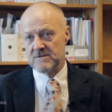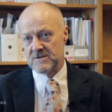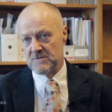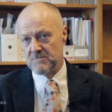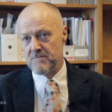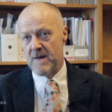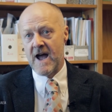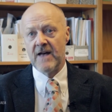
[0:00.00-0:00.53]
to
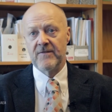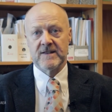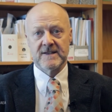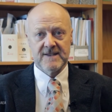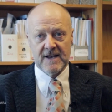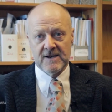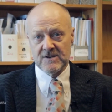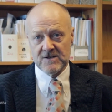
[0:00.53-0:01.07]
man the
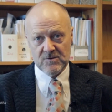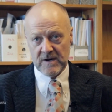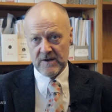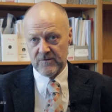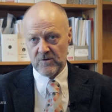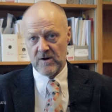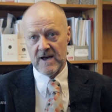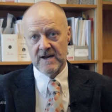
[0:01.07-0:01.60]
centre
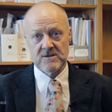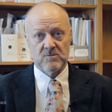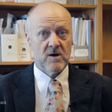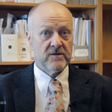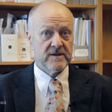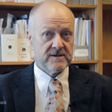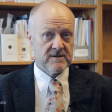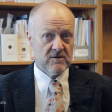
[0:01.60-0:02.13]
twenty-four hours while this